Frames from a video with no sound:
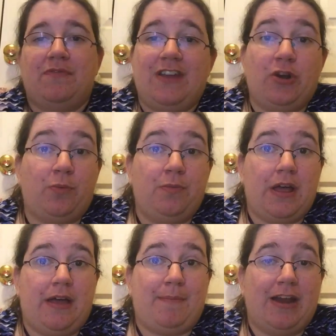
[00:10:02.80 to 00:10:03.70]
of needle
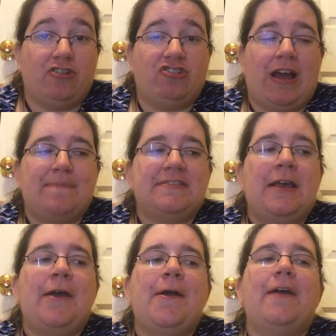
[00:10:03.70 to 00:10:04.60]
minder shops,
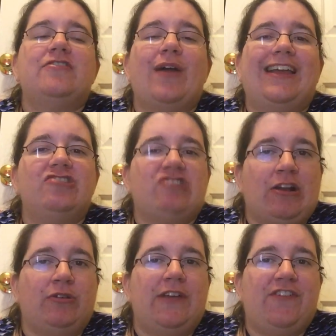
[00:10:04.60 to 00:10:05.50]
so I can
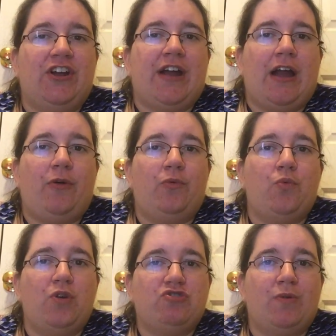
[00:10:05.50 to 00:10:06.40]
generally figure out
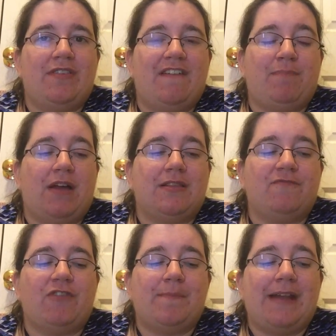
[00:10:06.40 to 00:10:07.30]
which ones I bought them
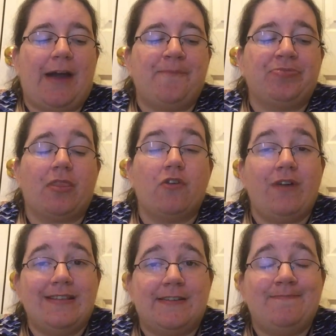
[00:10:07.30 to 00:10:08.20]
from. Now,
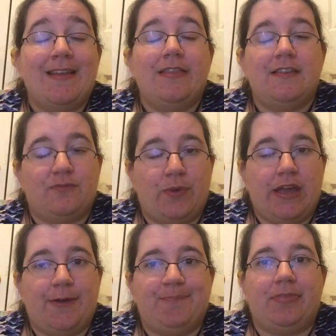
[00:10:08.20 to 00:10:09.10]
granted, this
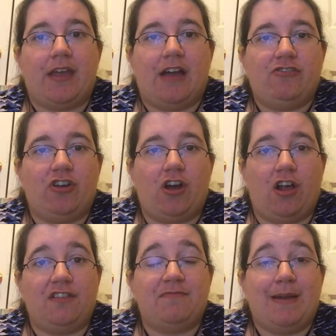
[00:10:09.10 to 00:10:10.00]
week I took
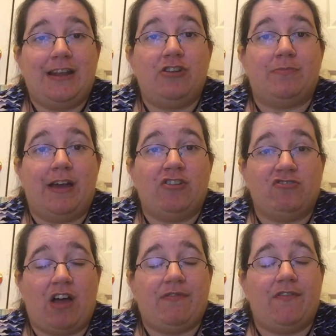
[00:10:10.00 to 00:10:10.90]
all of my needle
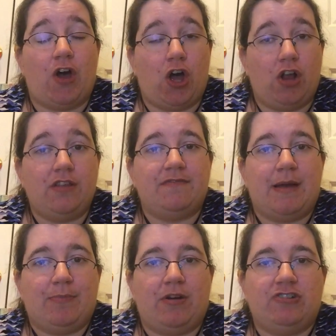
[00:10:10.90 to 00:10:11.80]
minders off of all of
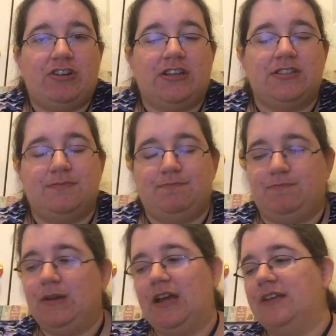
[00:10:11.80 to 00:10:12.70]
my projects
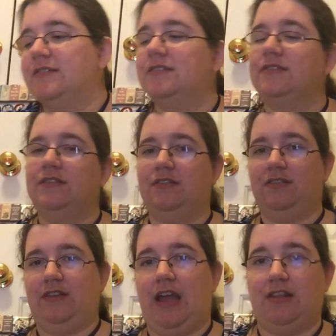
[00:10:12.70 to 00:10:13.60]
because
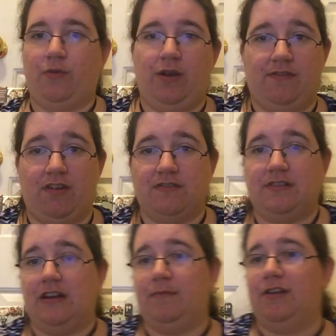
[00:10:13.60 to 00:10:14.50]
Kate, the Queen of Start,
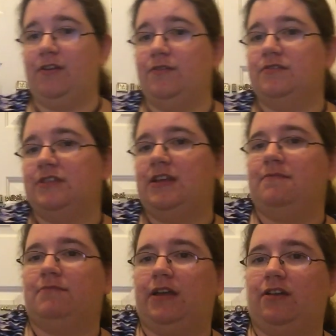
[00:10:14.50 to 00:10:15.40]
stared me too. See,
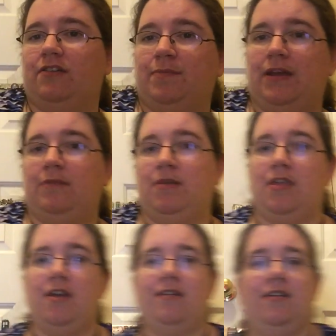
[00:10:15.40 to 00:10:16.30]
minders behind me
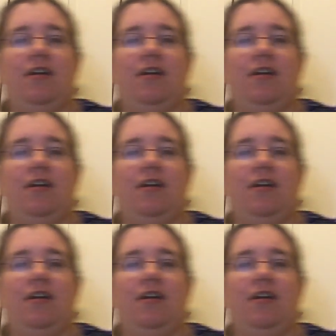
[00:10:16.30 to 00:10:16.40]
there,